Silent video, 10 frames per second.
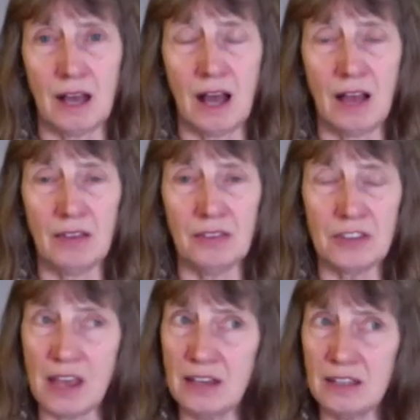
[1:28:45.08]
and
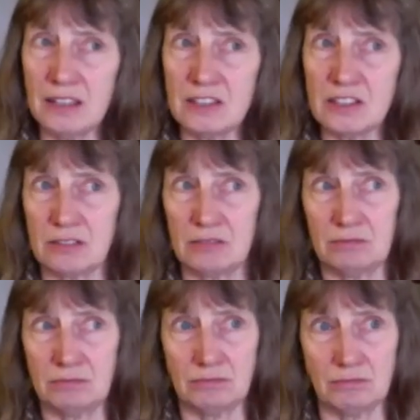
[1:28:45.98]
they had
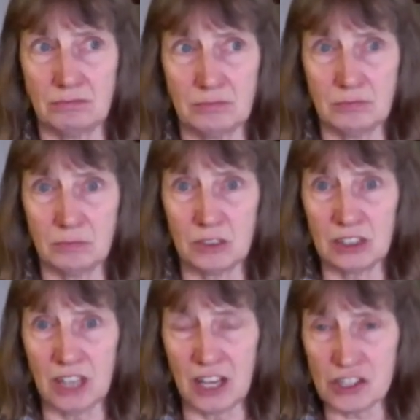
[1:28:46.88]

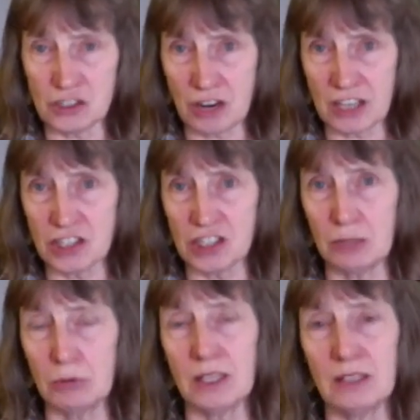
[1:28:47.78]
a strategy
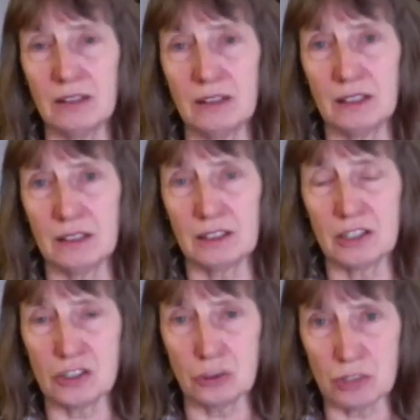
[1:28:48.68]
within the
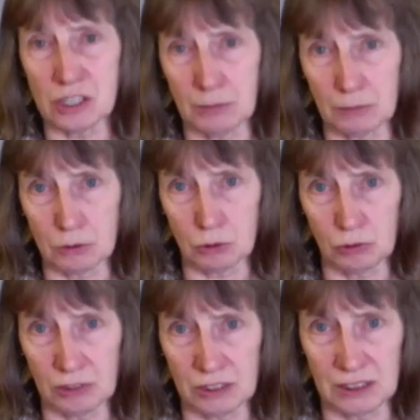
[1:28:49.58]
consortium that was
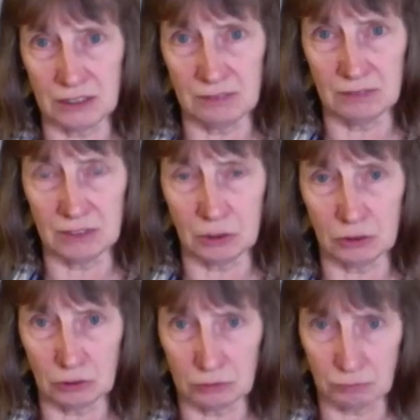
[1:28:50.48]
already, you know,
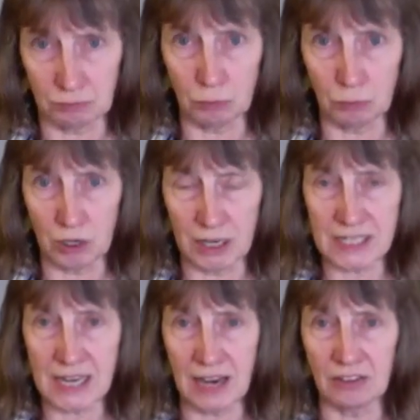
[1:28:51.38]
sort of worked
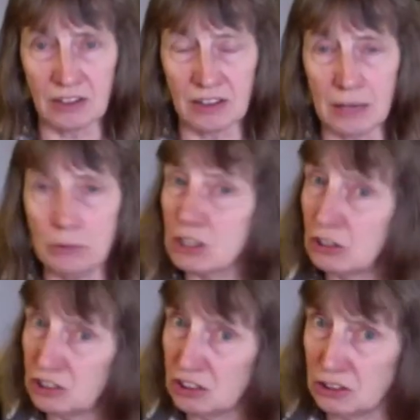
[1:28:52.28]
out that they were going
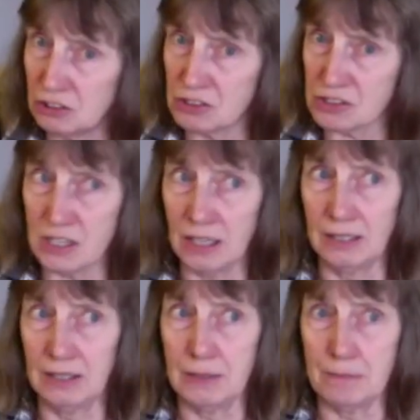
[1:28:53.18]
to use
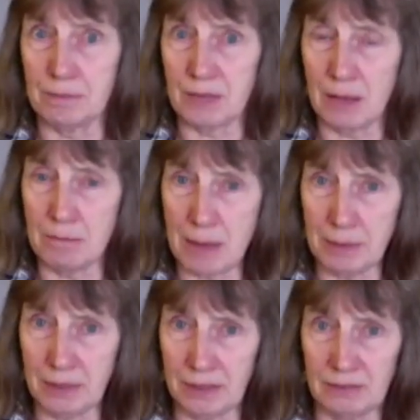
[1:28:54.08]

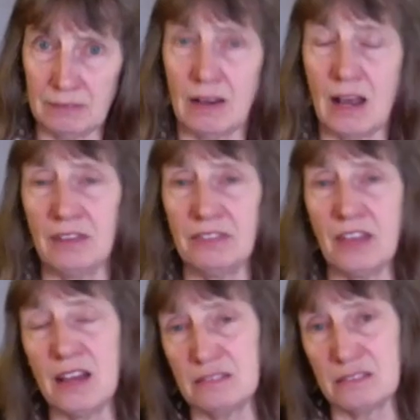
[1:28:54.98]
mapping and
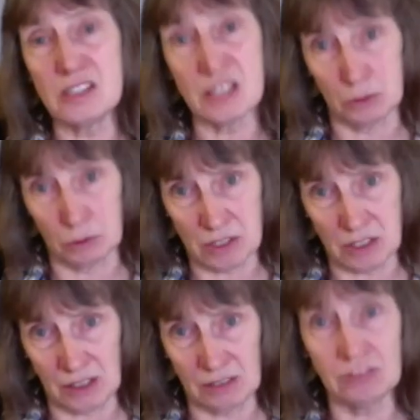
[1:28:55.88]
then
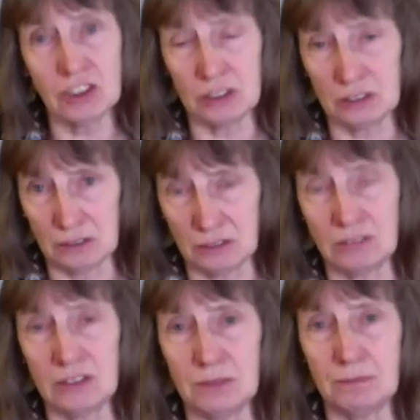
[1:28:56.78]
sequencing to
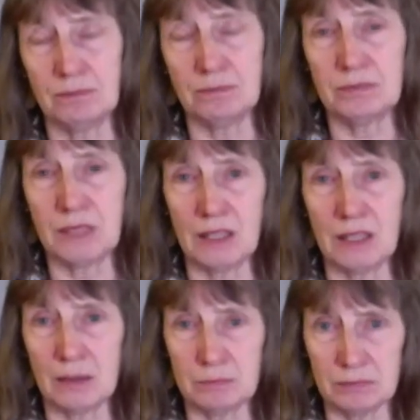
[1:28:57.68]
to
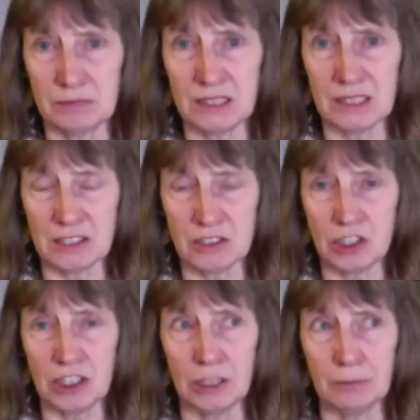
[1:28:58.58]
um, get at the
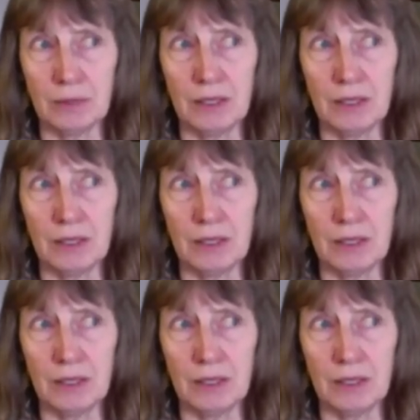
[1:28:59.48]
genome.